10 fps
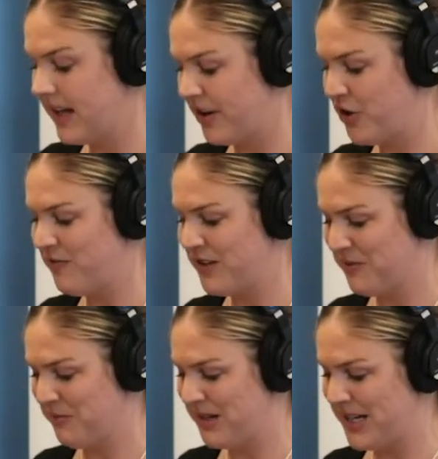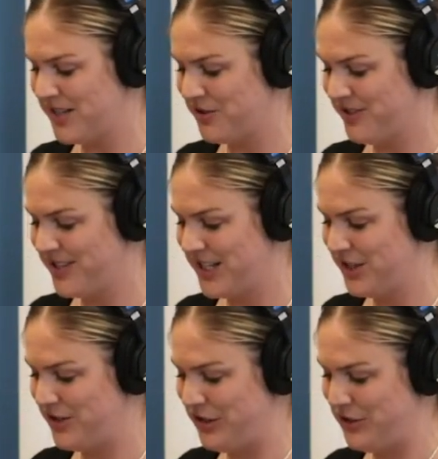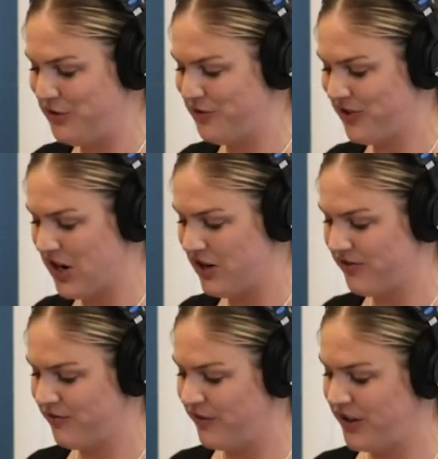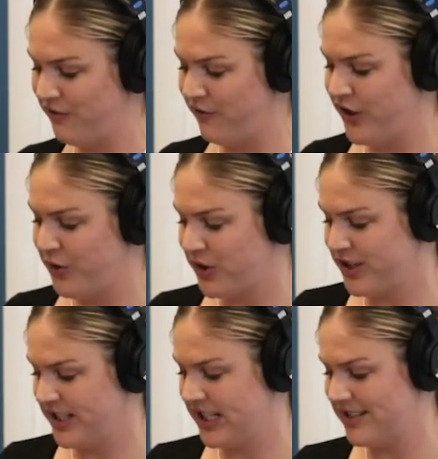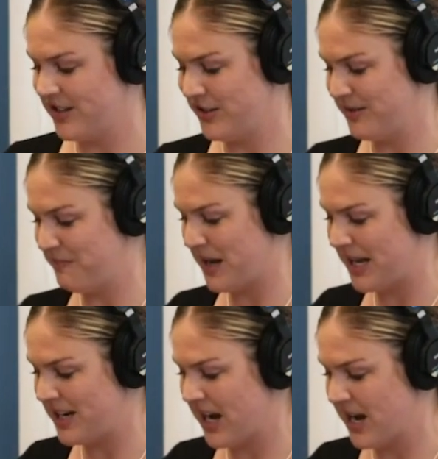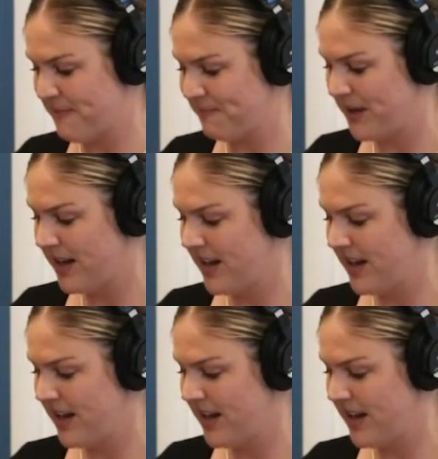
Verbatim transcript: I don't know if this will be as interesting to our viewers and listeners, but um,